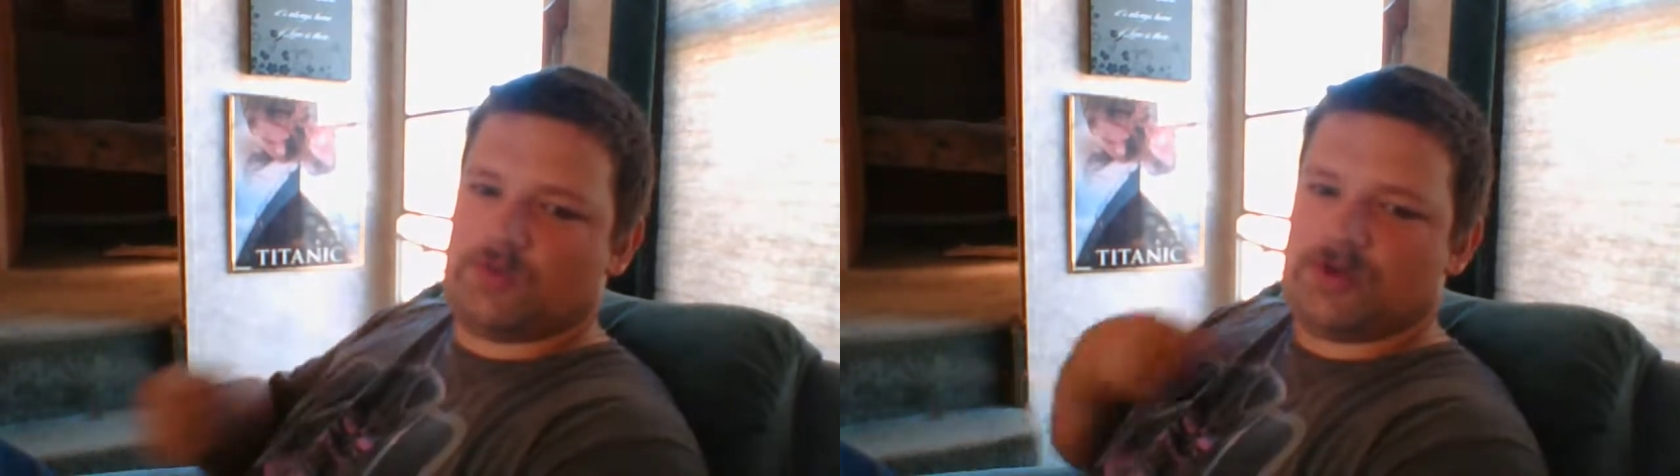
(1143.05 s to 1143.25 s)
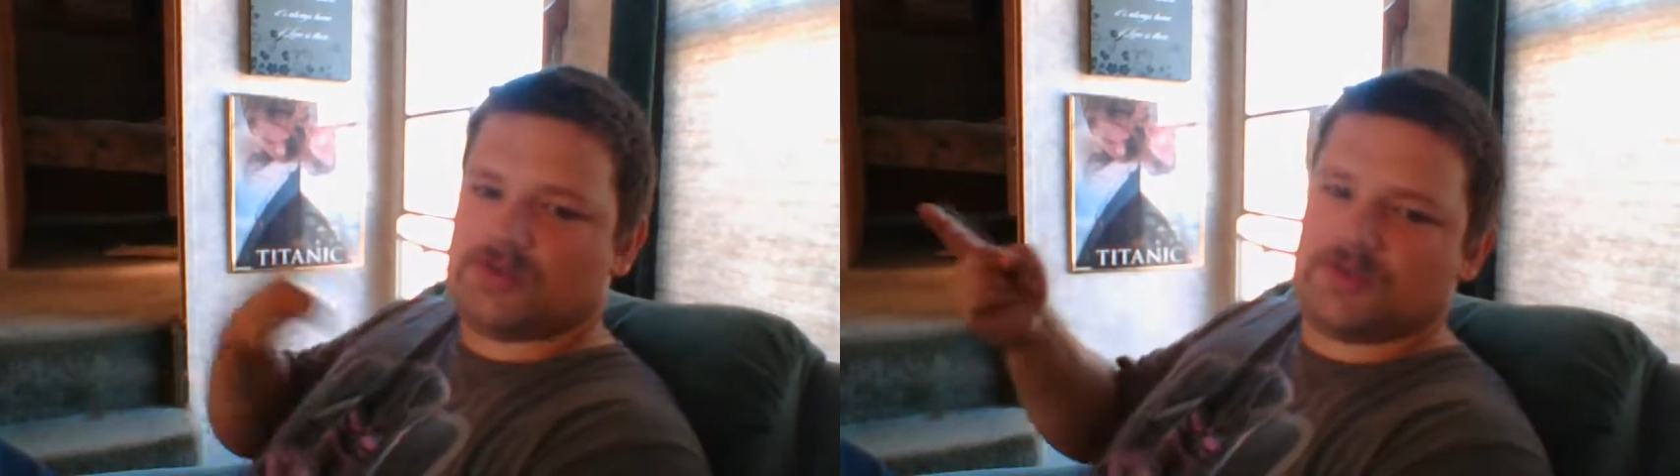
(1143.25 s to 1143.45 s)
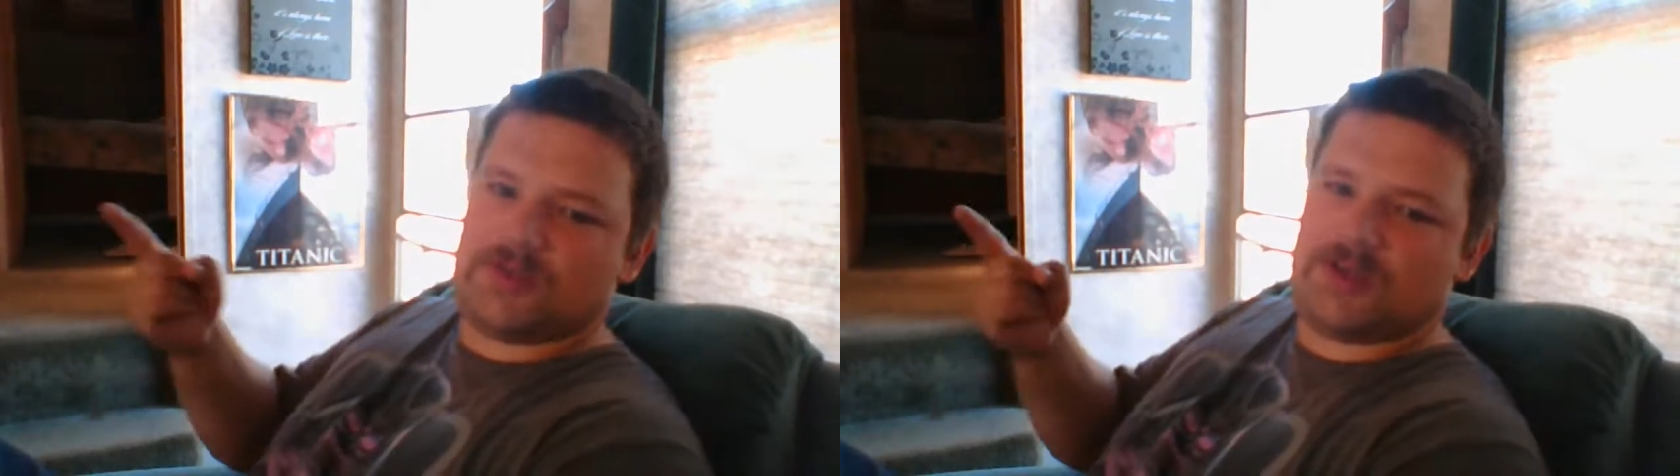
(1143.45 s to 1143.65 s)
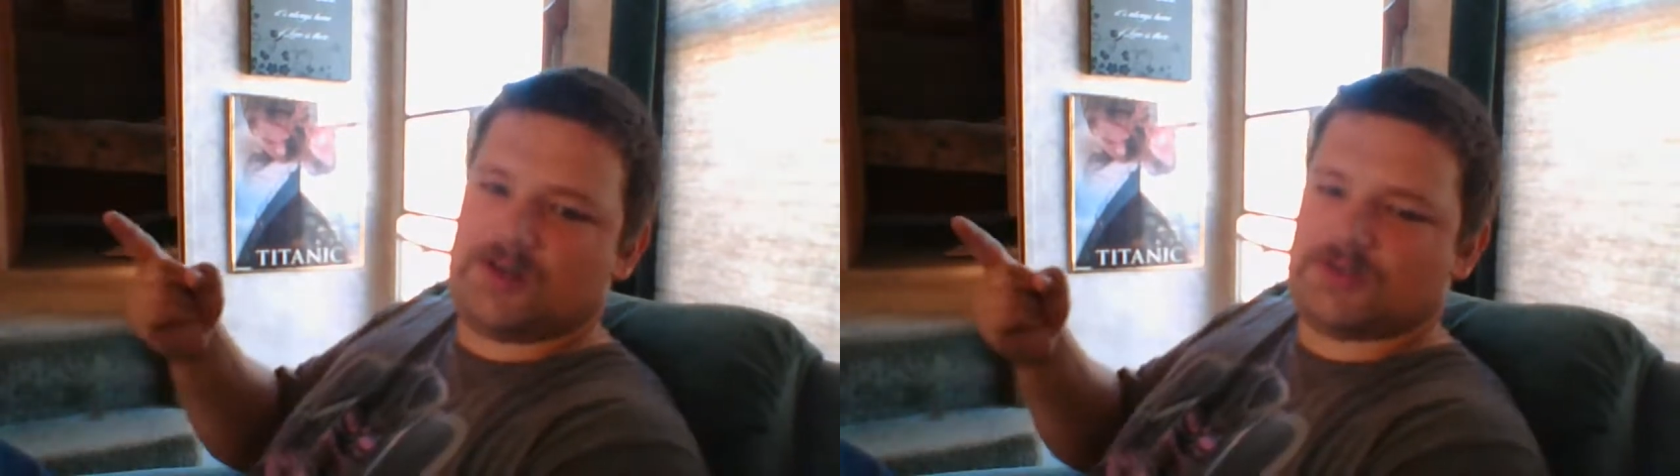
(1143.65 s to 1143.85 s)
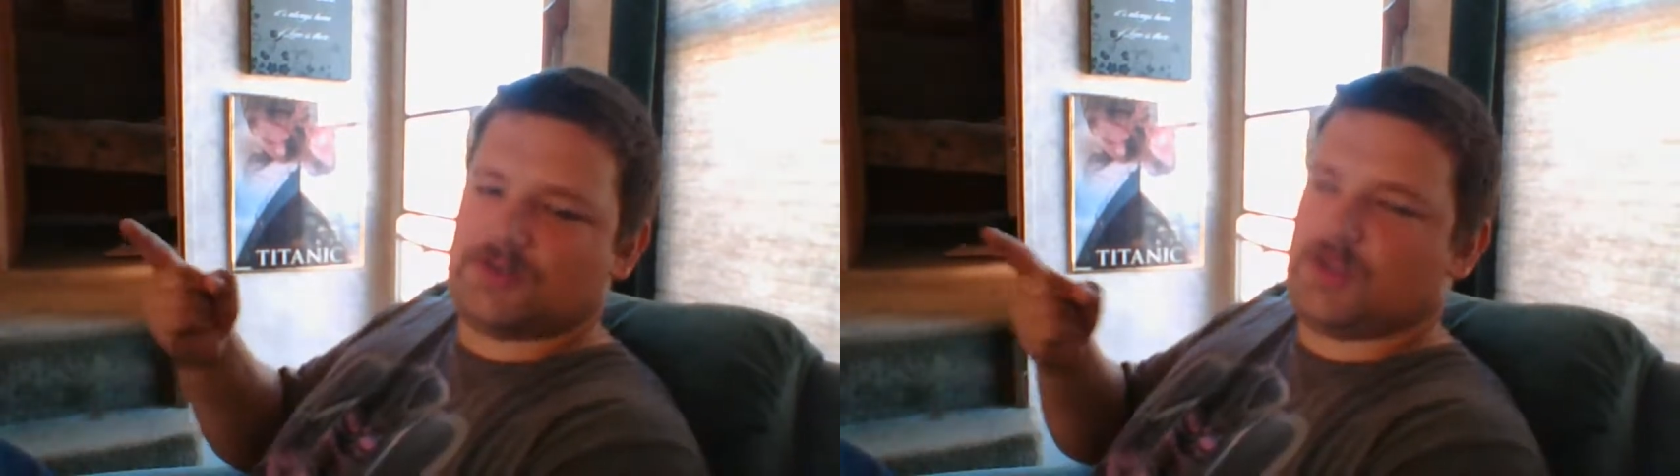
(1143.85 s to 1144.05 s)
Once in
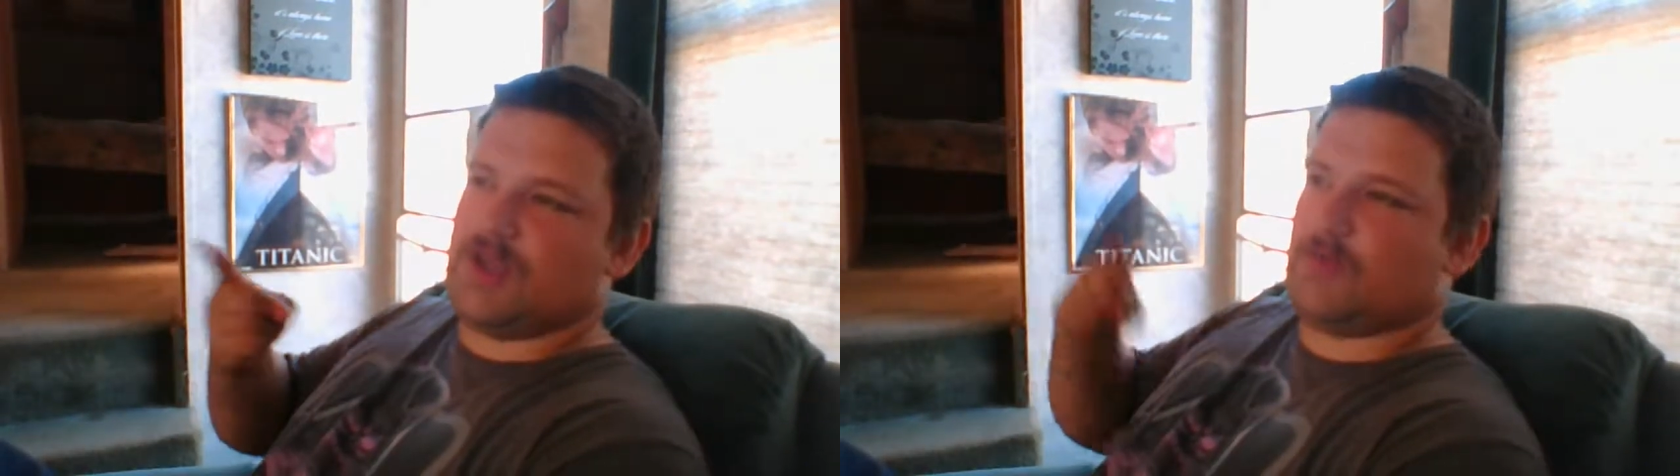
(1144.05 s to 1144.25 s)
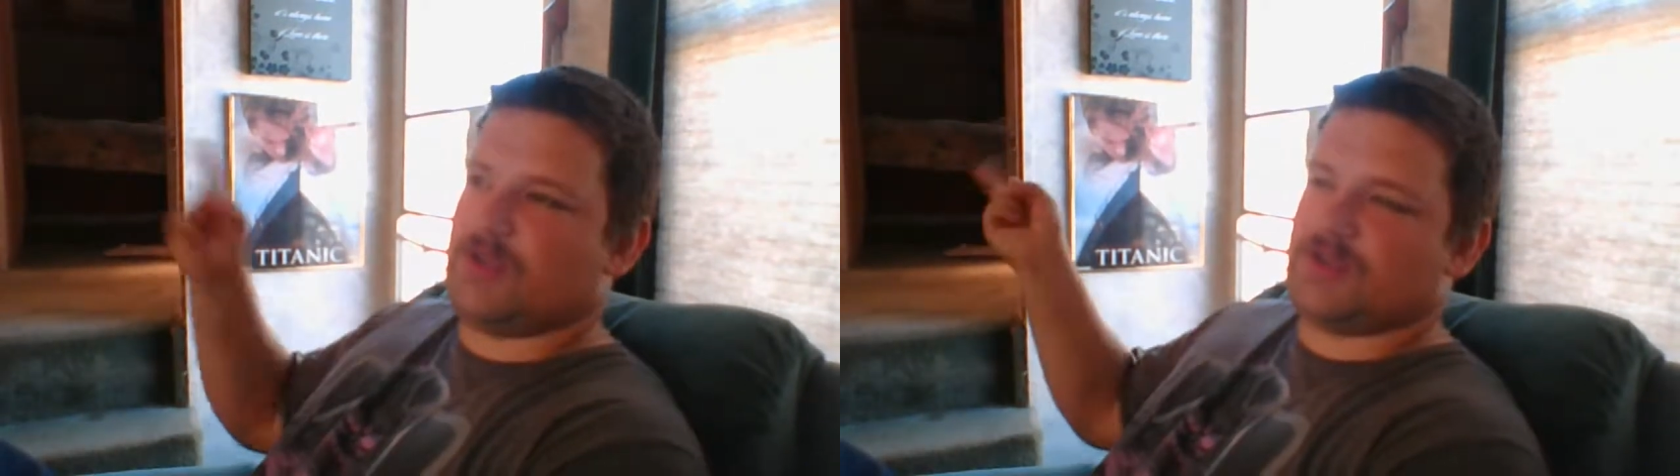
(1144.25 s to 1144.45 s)
theaters, and then when